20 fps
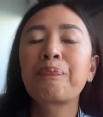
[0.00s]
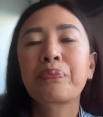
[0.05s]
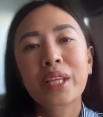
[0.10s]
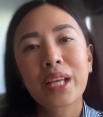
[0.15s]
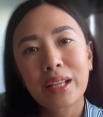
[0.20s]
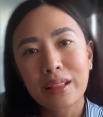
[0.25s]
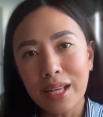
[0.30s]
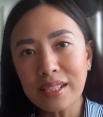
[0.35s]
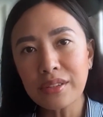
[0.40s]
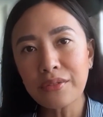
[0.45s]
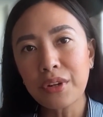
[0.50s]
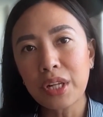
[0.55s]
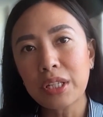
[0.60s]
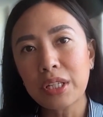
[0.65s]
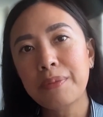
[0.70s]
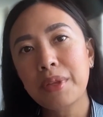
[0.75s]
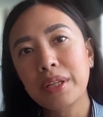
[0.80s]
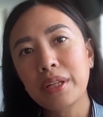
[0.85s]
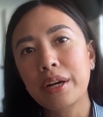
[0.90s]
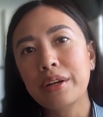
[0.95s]
less developed
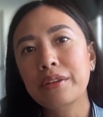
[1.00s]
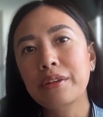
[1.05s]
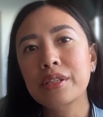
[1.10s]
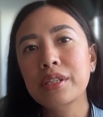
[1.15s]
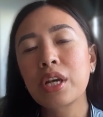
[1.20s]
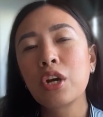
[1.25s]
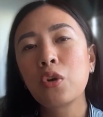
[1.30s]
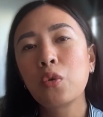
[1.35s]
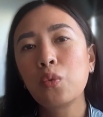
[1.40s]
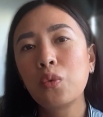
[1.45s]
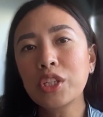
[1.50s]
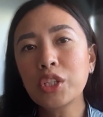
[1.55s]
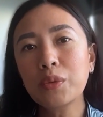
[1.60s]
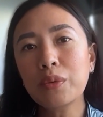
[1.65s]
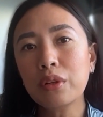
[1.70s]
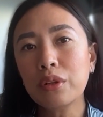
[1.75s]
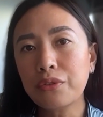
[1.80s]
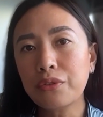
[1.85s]
than others, which will of